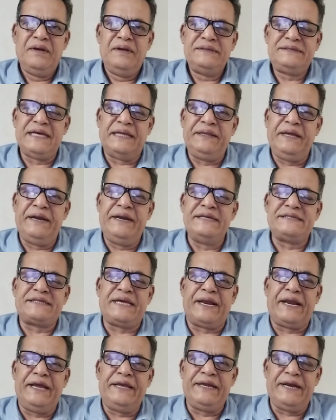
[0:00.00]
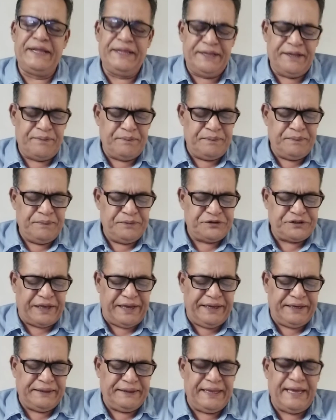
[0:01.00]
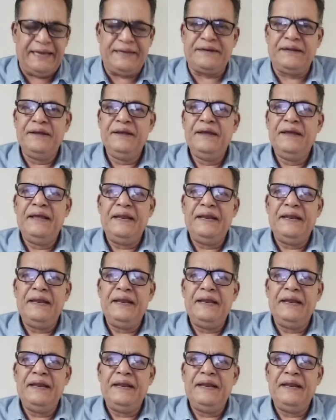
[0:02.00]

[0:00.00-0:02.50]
Southey discouraged them, saying that